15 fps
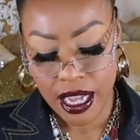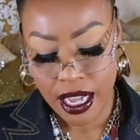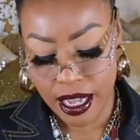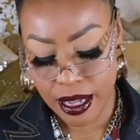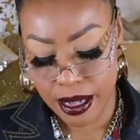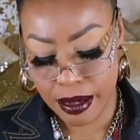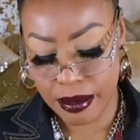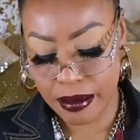
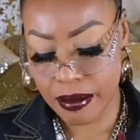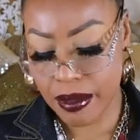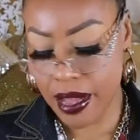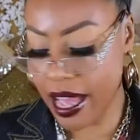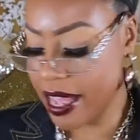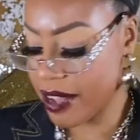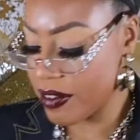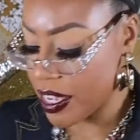Um, I
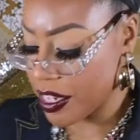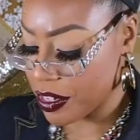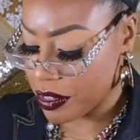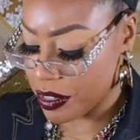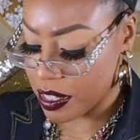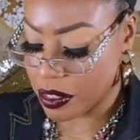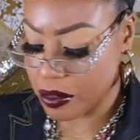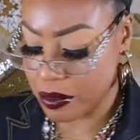have not
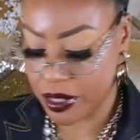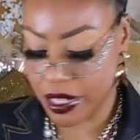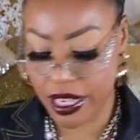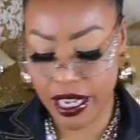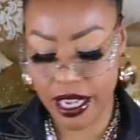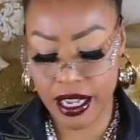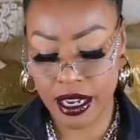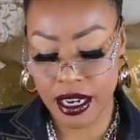used this one
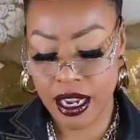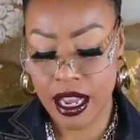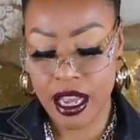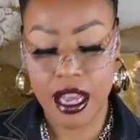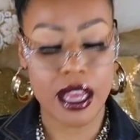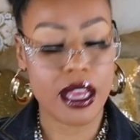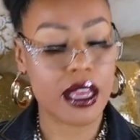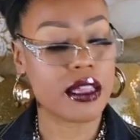yet
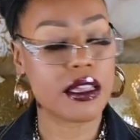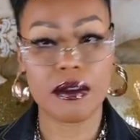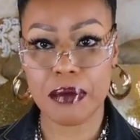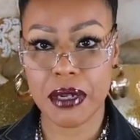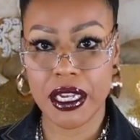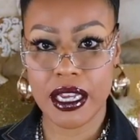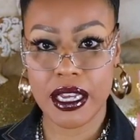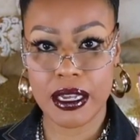uh,
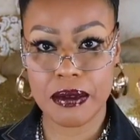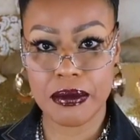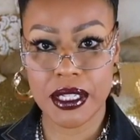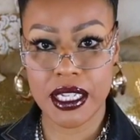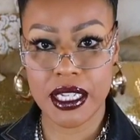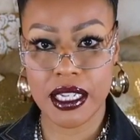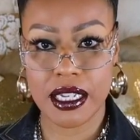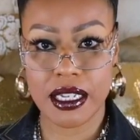but it comes
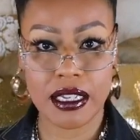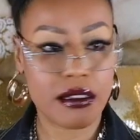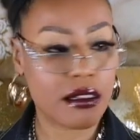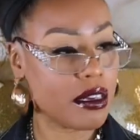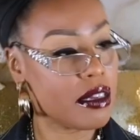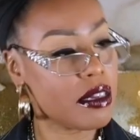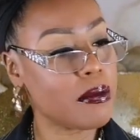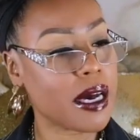in
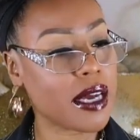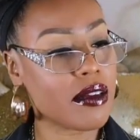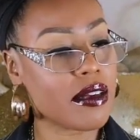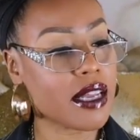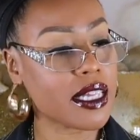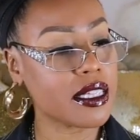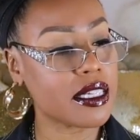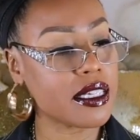a little bottle
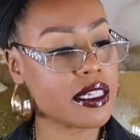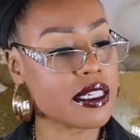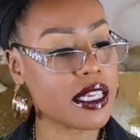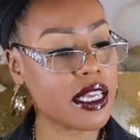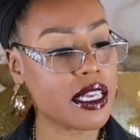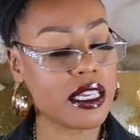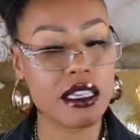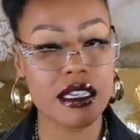like this
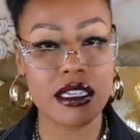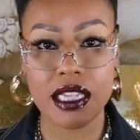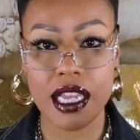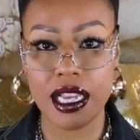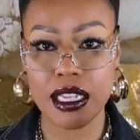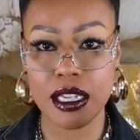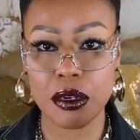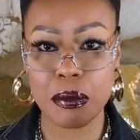and it looks
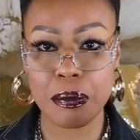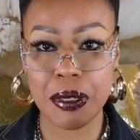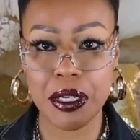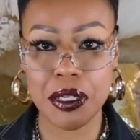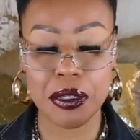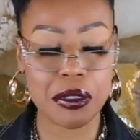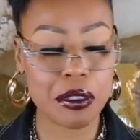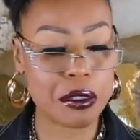like little
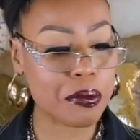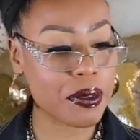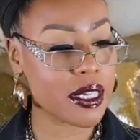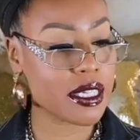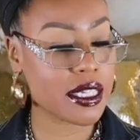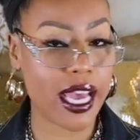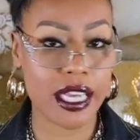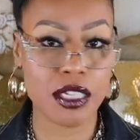pills but
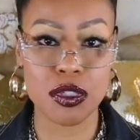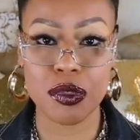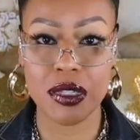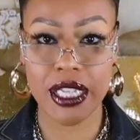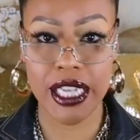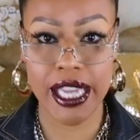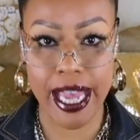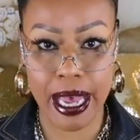it's
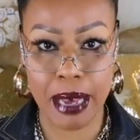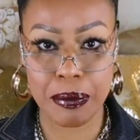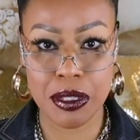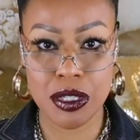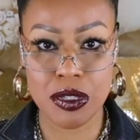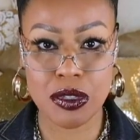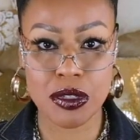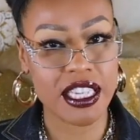actually
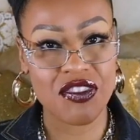capsules.